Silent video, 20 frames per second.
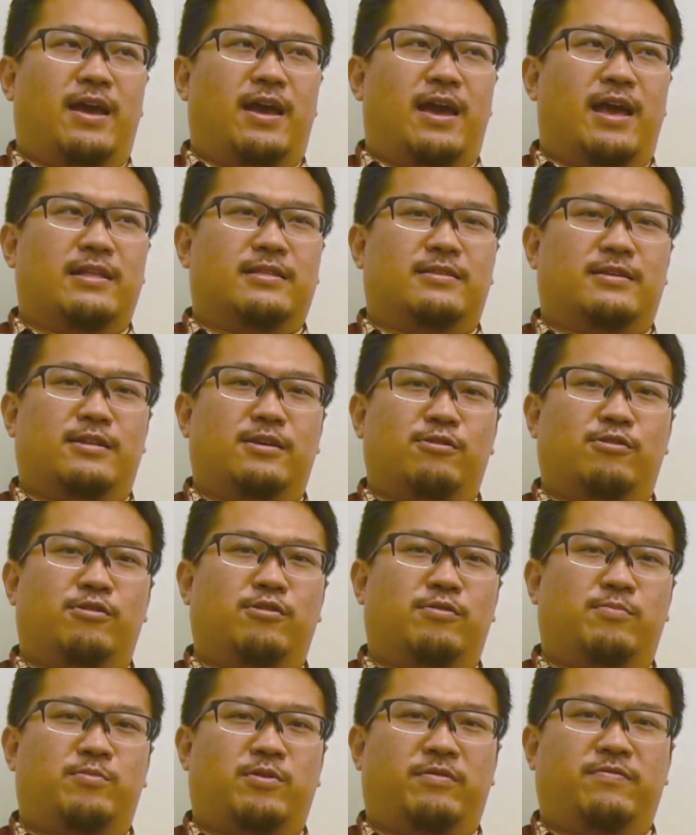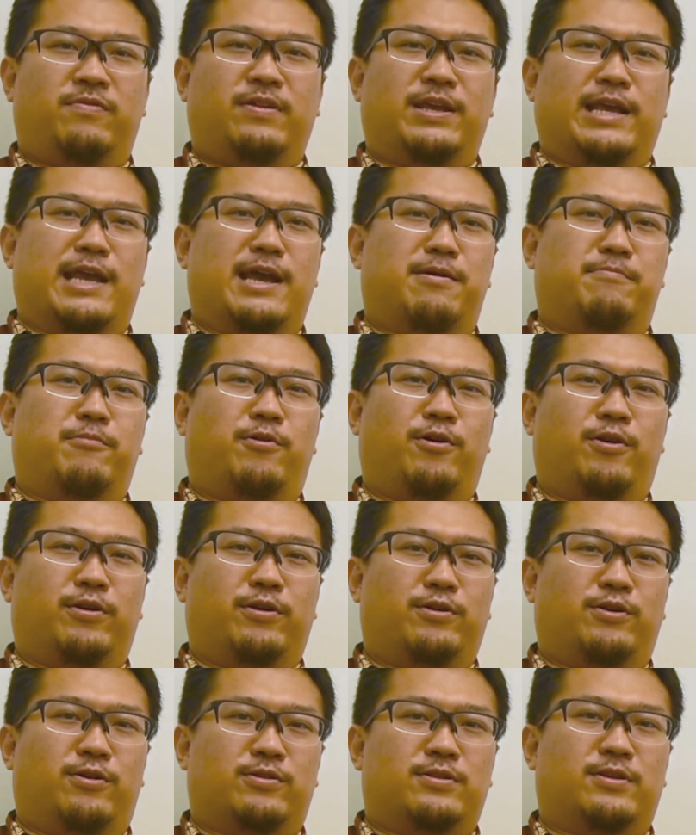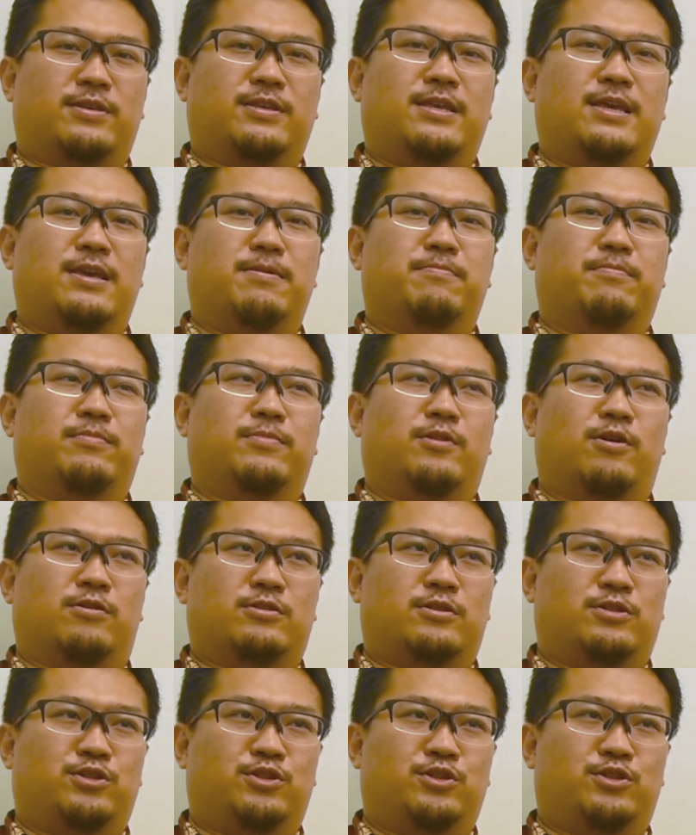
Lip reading: Anthony Ho, Prof. Ling Yang Moy, Dr. Kim, Dr.